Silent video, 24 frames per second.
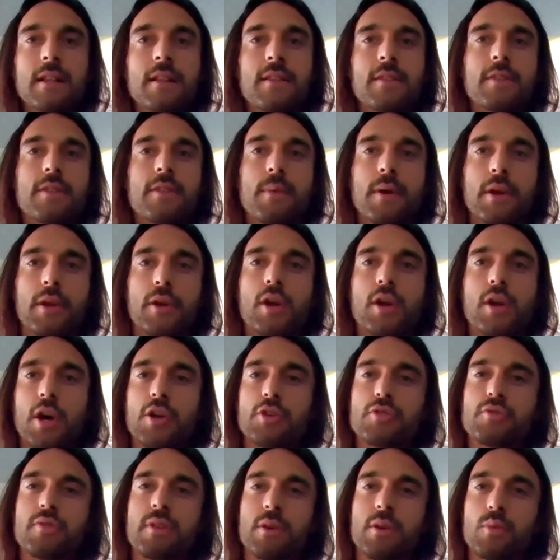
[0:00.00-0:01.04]
The
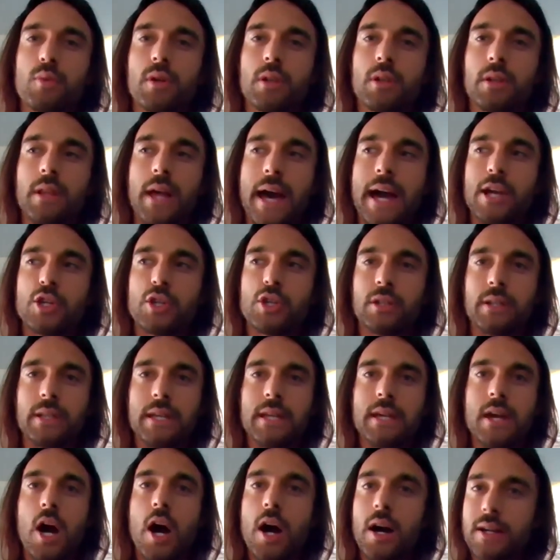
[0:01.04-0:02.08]
mitochondria will
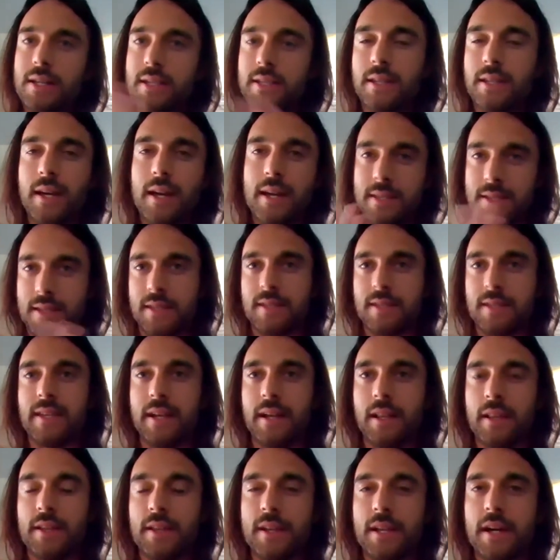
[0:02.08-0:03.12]
actually oxidize the
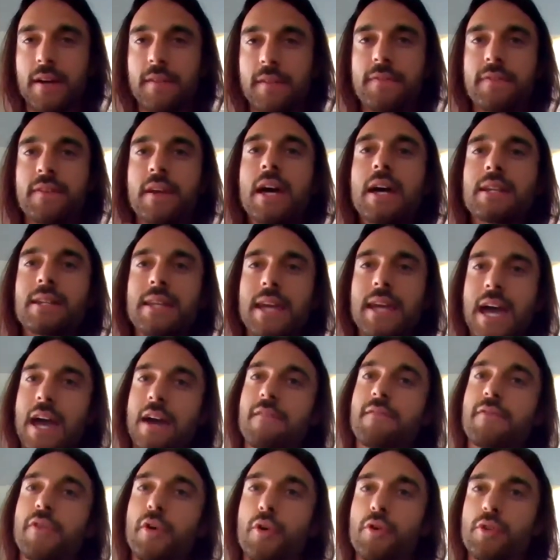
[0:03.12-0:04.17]
cell enough to
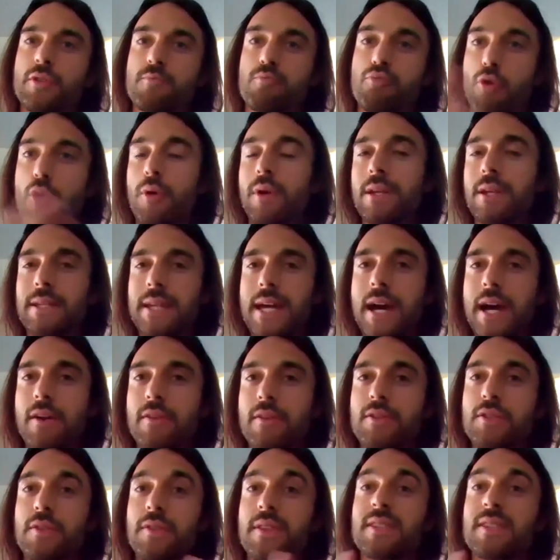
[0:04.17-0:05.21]
have those broken down.
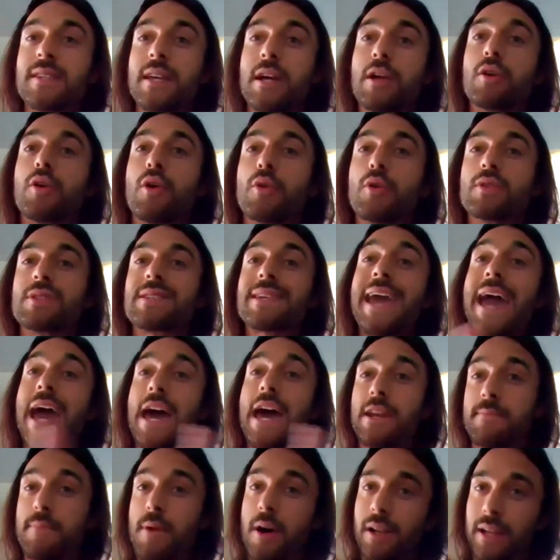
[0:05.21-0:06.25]
So the cell goes
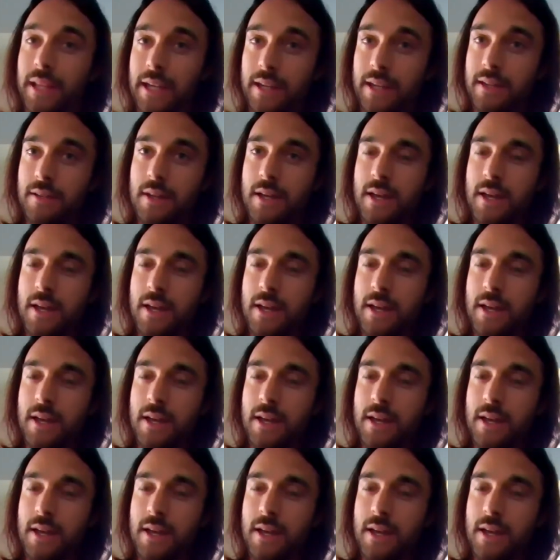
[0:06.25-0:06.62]
catabolic.